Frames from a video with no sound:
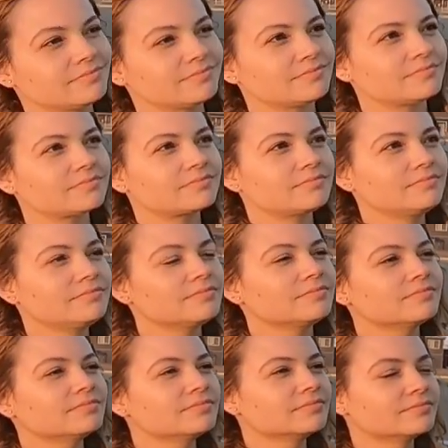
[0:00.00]

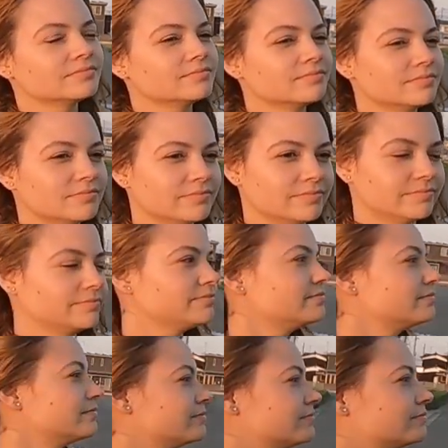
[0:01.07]

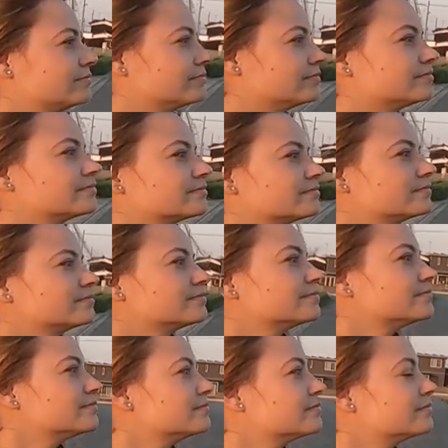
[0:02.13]

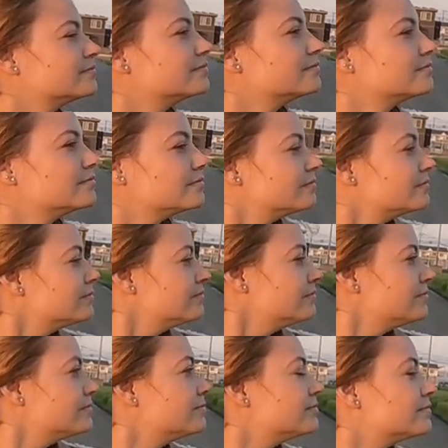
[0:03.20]

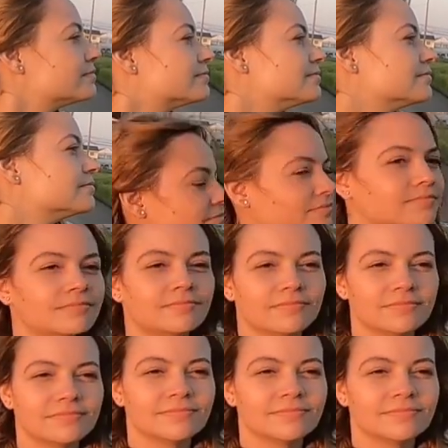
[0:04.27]
[no speech]